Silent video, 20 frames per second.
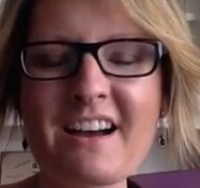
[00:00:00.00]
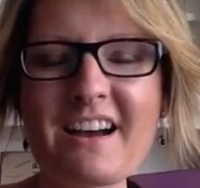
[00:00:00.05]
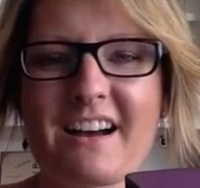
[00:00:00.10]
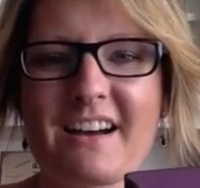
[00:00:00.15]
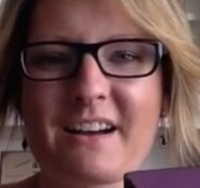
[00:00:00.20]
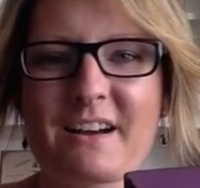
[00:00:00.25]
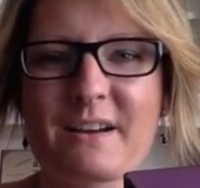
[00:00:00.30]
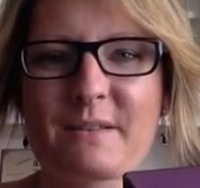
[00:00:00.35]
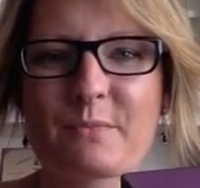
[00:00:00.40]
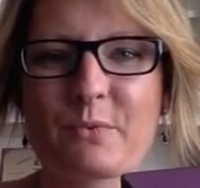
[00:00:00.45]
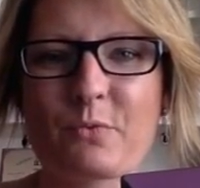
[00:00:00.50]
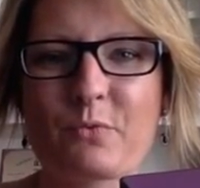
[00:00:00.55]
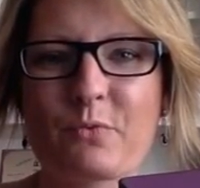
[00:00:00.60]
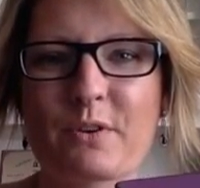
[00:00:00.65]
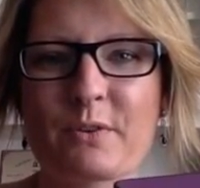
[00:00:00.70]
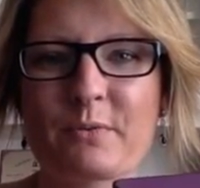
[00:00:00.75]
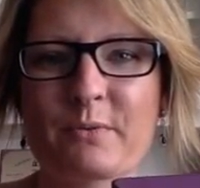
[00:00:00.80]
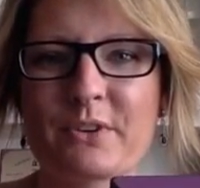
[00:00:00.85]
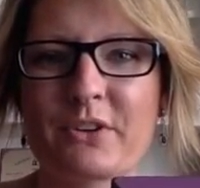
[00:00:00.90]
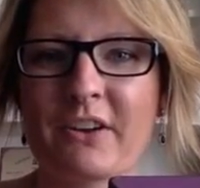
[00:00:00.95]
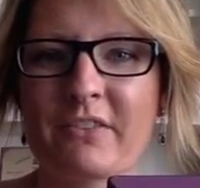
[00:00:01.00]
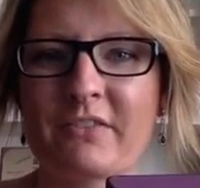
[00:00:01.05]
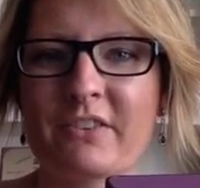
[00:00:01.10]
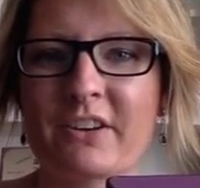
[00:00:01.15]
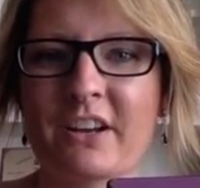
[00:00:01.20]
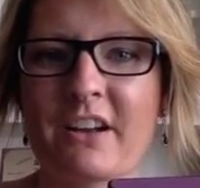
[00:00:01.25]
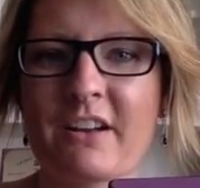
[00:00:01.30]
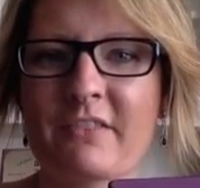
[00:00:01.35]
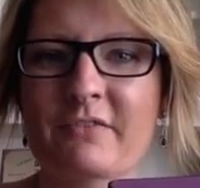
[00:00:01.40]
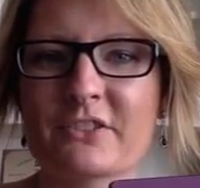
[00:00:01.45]
or when you're
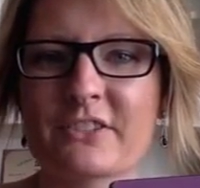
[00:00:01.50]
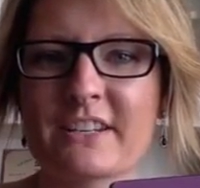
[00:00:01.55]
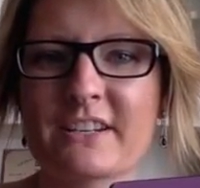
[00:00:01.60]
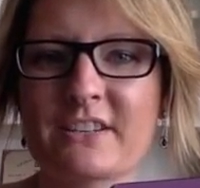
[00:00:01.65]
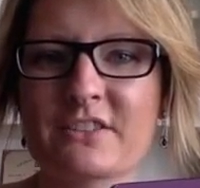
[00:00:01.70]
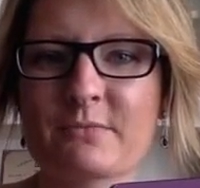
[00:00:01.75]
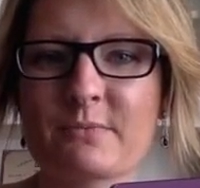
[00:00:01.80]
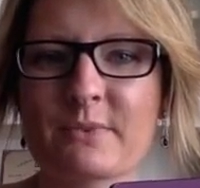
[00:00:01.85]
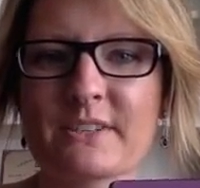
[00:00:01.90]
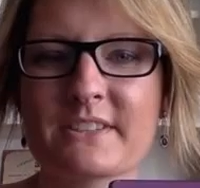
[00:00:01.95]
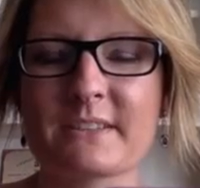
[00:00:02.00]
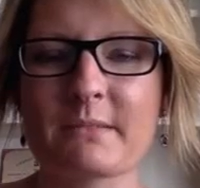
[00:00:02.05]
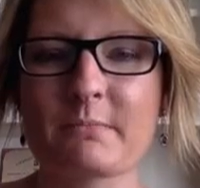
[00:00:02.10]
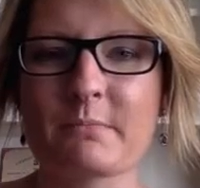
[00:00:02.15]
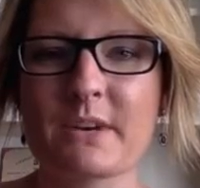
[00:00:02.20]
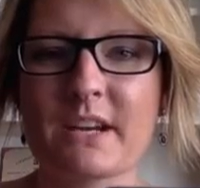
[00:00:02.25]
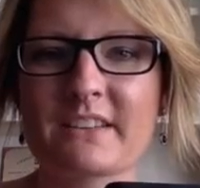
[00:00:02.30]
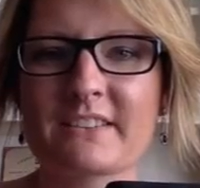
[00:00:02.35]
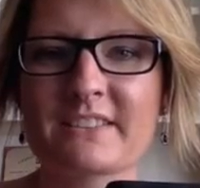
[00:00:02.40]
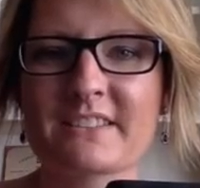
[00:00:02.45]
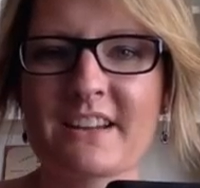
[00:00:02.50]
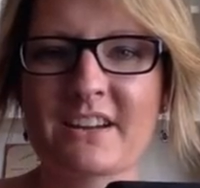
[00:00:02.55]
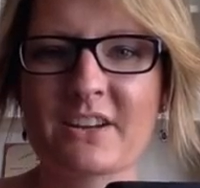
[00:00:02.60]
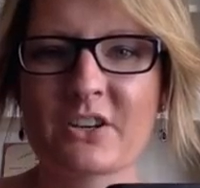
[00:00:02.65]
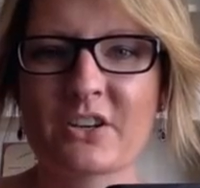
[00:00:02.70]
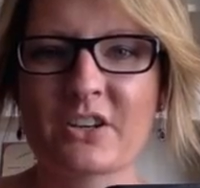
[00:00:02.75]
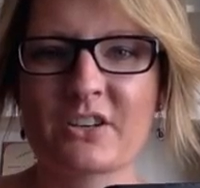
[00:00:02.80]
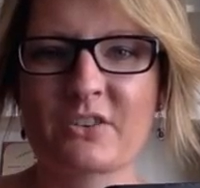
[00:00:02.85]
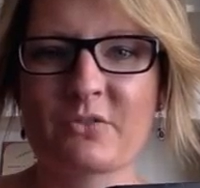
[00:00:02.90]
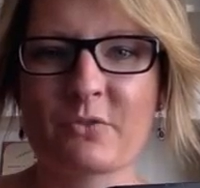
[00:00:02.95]
having a conversation with somebody, it's not
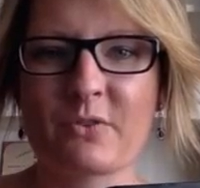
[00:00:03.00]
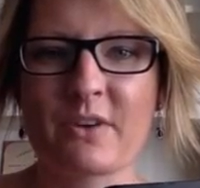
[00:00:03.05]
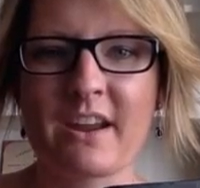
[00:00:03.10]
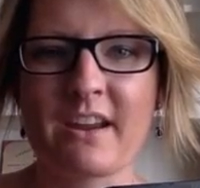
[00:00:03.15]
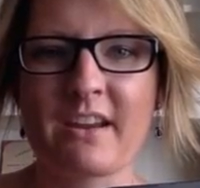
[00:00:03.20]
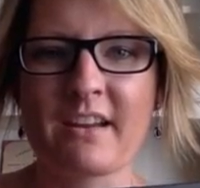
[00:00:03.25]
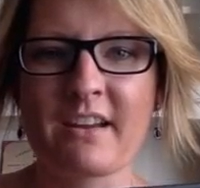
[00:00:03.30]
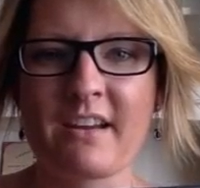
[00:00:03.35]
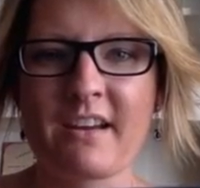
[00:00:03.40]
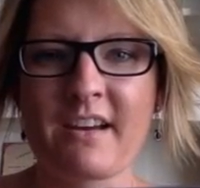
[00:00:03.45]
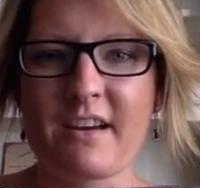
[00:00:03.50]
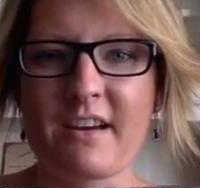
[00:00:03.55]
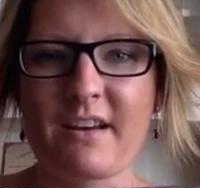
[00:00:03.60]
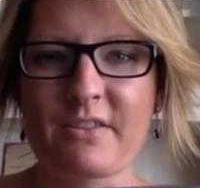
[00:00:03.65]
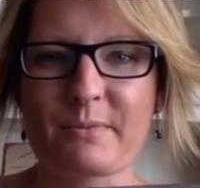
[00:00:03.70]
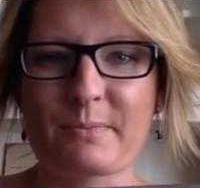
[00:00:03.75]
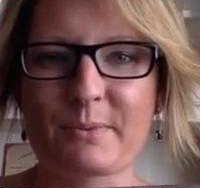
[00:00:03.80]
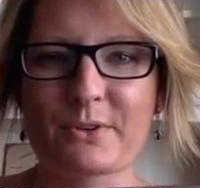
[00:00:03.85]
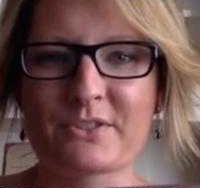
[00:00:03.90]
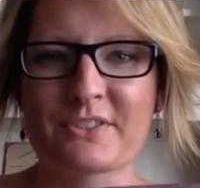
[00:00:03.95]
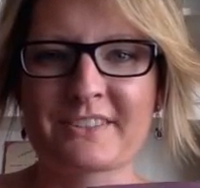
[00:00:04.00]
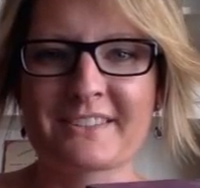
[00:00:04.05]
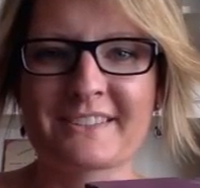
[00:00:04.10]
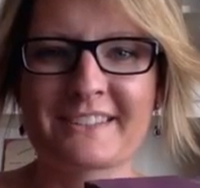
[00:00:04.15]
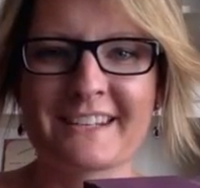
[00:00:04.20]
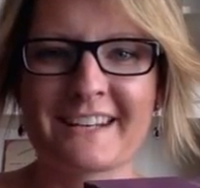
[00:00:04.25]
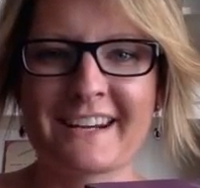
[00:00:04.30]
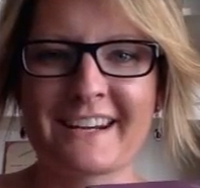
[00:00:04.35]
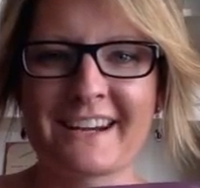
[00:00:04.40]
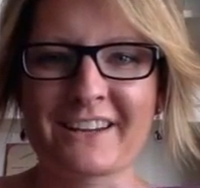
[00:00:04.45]
going to annoy the person
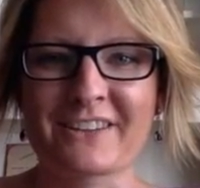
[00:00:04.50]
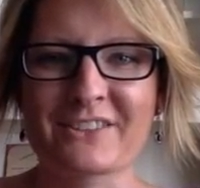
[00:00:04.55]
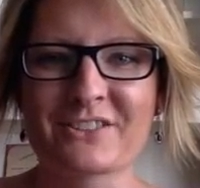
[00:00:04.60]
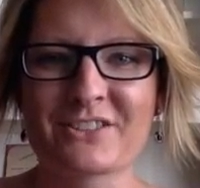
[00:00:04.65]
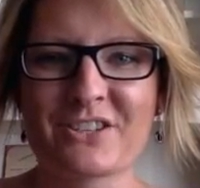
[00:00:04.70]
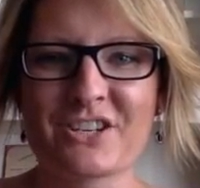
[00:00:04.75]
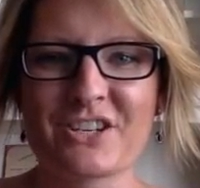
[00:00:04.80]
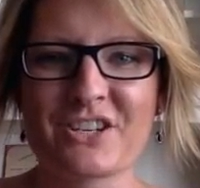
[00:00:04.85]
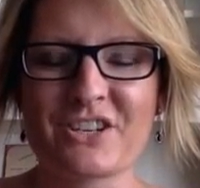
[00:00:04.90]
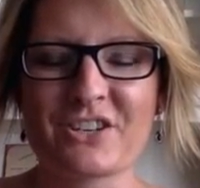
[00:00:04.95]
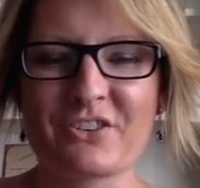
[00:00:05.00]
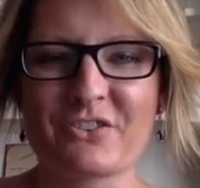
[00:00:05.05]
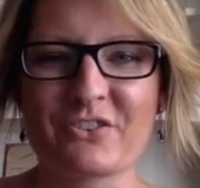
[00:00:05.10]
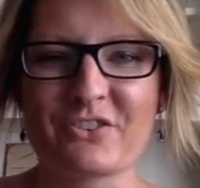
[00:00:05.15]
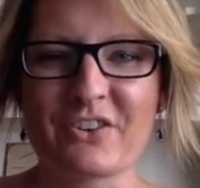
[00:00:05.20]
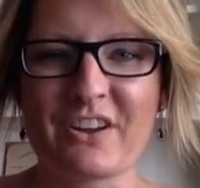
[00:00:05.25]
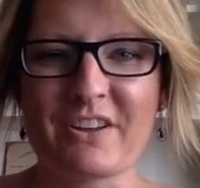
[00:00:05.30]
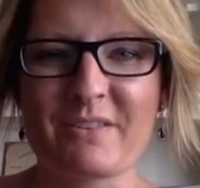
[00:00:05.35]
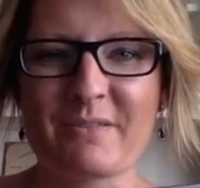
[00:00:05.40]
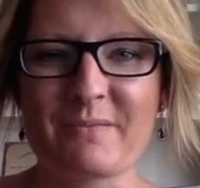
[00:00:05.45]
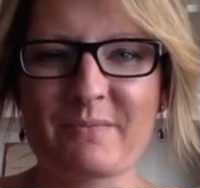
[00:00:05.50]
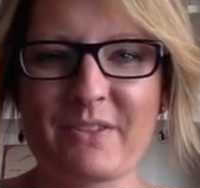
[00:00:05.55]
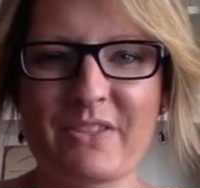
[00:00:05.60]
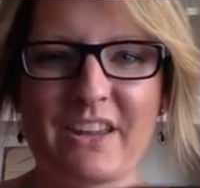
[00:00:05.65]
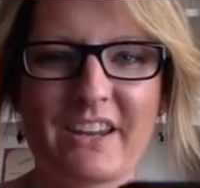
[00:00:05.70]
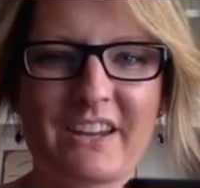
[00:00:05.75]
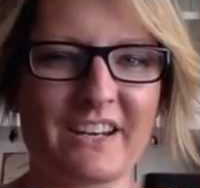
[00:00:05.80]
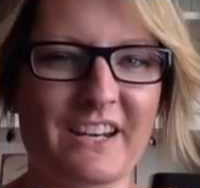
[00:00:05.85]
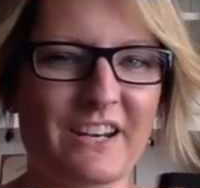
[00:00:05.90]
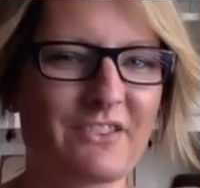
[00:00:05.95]
sitting next to you, and
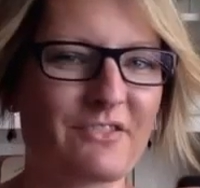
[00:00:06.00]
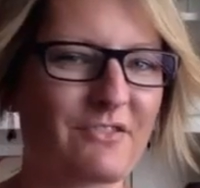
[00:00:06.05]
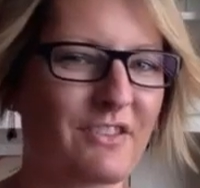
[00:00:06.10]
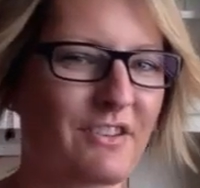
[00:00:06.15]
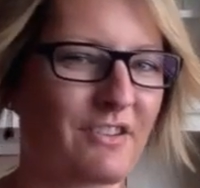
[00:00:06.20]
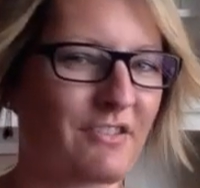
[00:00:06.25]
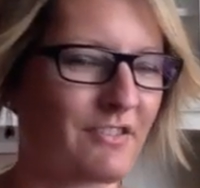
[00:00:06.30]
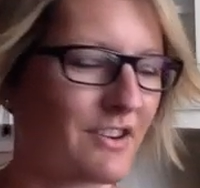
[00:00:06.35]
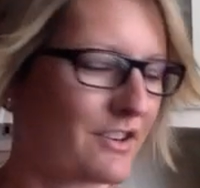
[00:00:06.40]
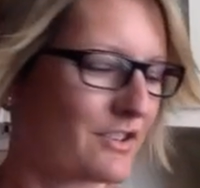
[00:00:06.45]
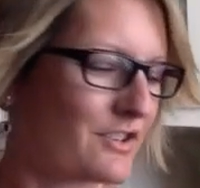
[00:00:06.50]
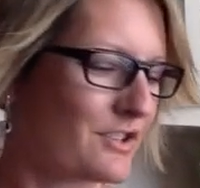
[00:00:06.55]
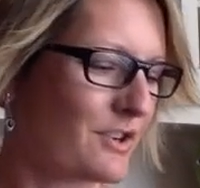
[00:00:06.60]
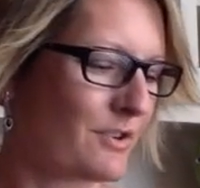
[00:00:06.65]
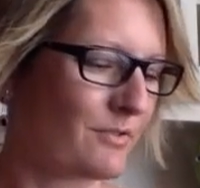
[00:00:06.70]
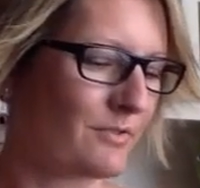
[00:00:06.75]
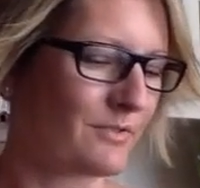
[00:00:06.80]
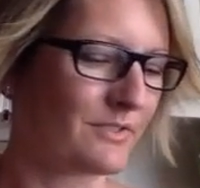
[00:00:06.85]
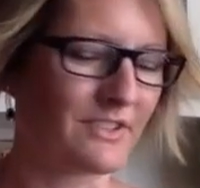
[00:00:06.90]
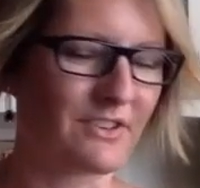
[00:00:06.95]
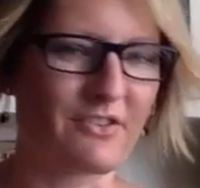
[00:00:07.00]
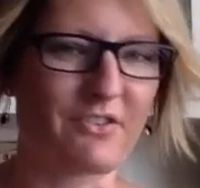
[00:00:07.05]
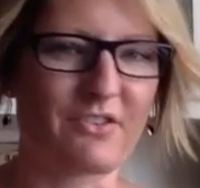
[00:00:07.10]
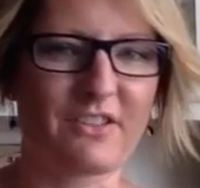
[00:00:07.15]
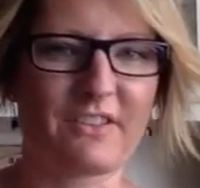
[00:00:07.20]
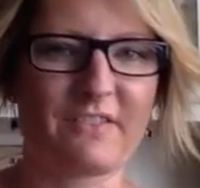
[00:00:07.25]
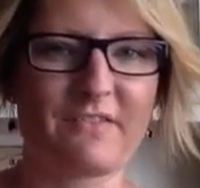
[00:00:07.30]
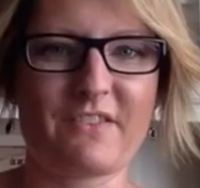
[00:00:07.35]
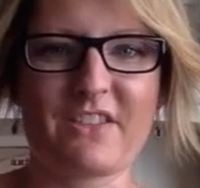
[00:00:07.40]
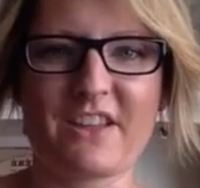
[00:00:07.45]
they can hear their shows and
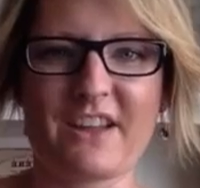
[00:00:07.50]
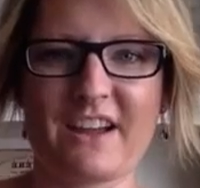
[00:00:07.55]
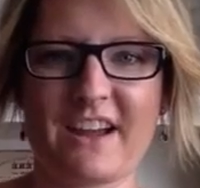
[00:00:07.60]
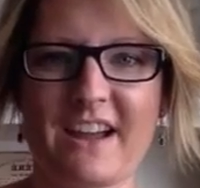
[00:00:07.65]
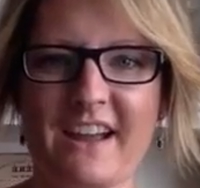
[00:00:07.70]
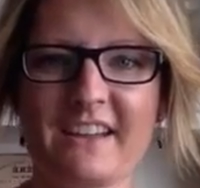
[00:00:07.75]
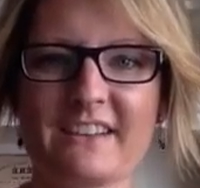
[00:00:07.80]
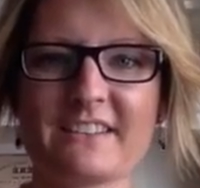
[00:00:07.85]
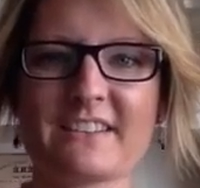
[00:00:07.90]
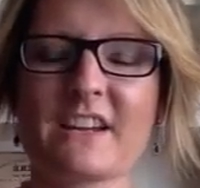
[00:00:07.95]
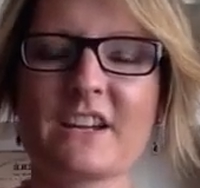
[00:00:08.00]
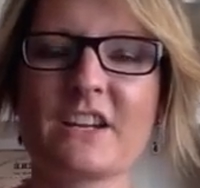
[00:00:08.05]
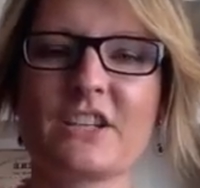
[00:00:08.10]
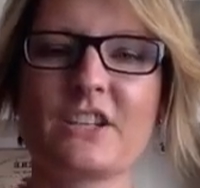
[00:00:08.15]
all of that.